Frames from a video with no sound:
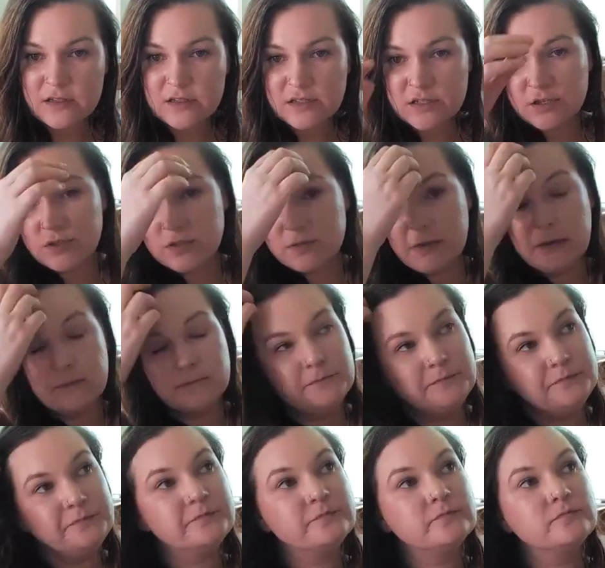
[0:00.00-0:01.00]
excuse me.
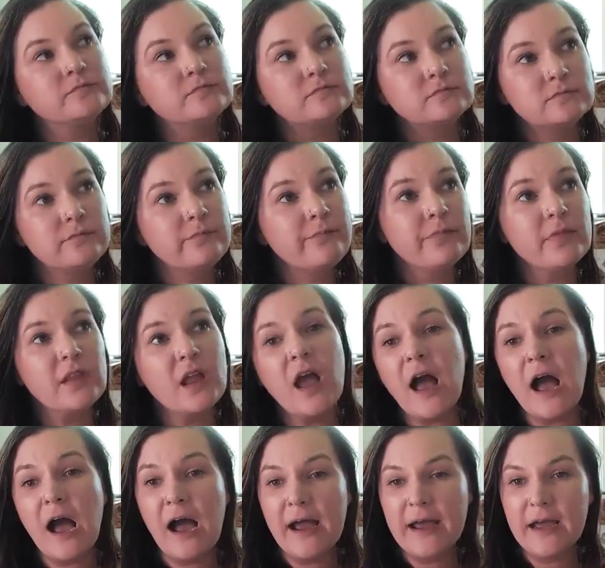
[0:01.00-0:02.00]

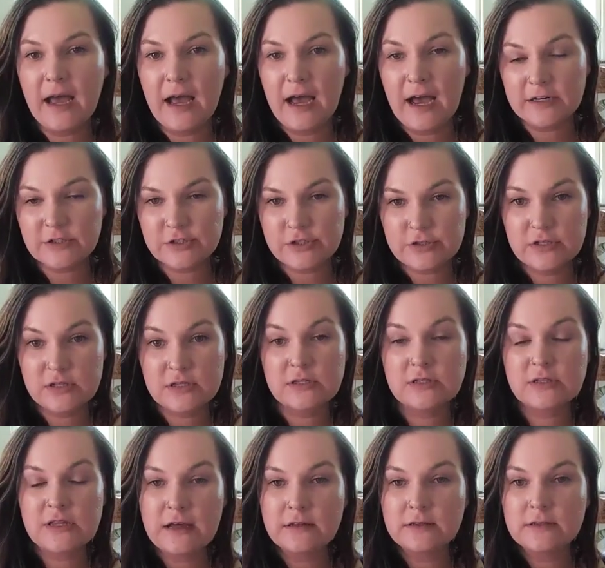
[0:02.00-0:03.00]
I actually
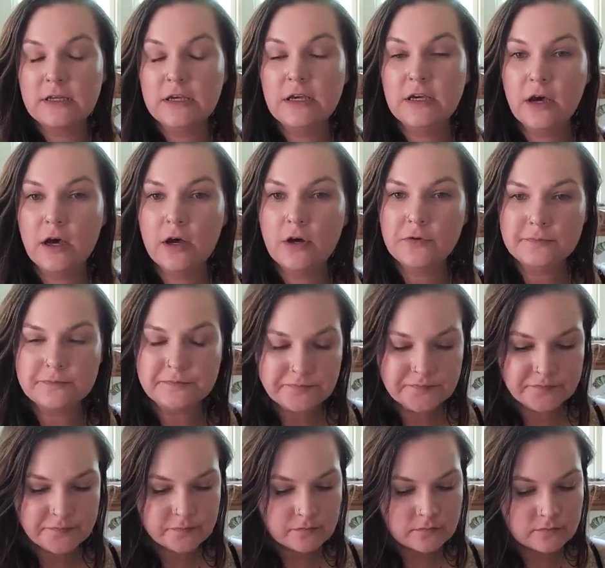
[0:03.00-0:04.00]
think that Leo
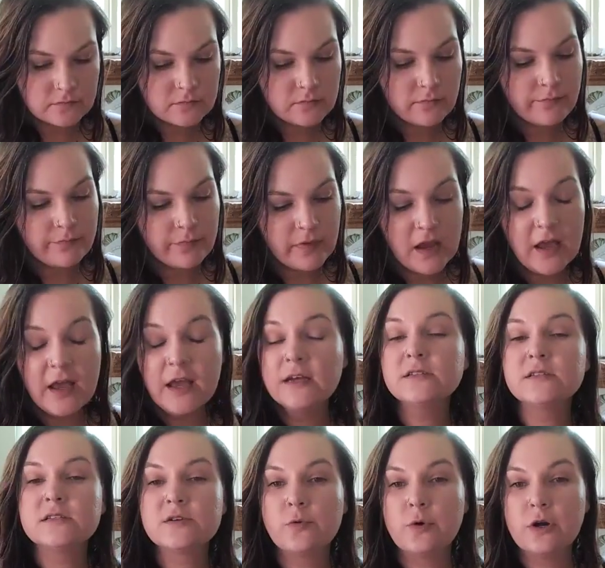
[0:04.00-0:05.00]

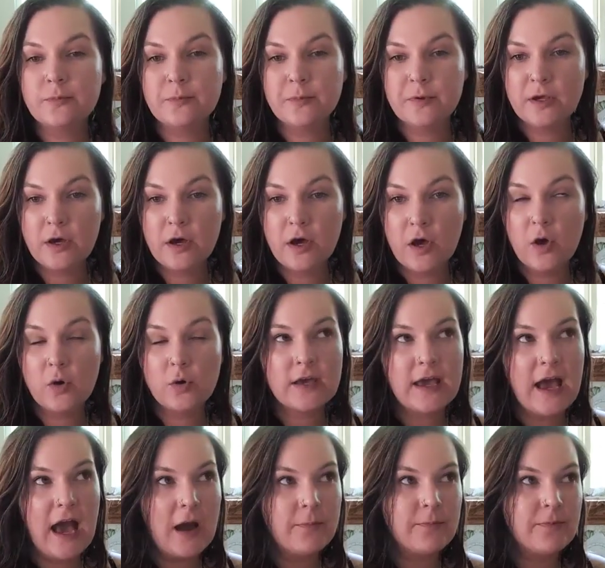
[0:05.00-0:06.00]
and Scorpio,
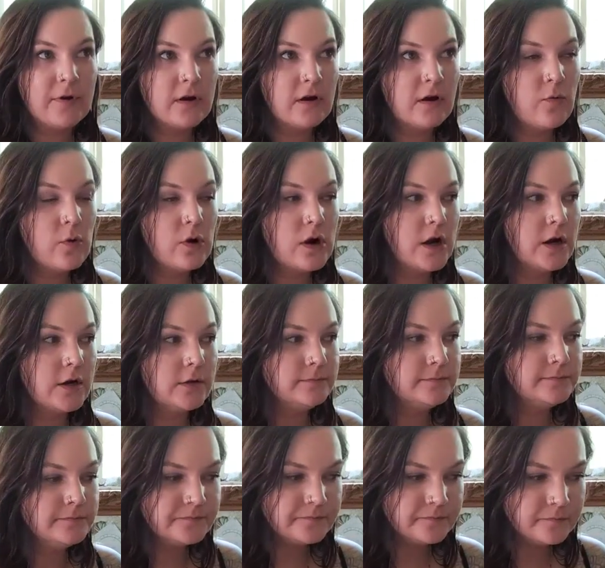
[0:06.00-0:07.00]

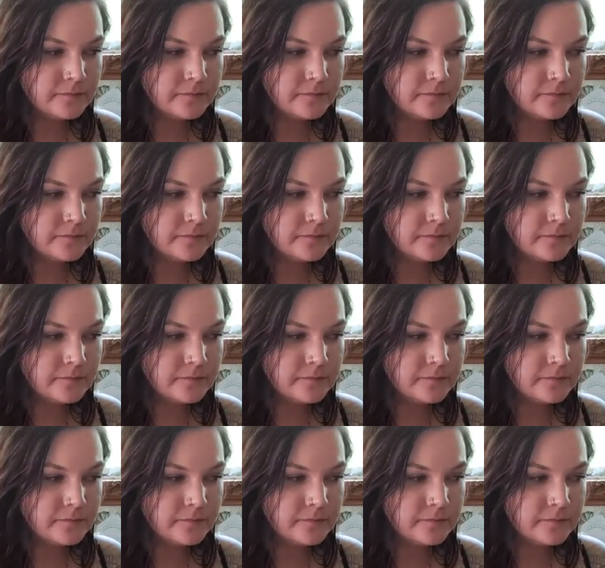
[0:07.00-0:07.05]
Capricorn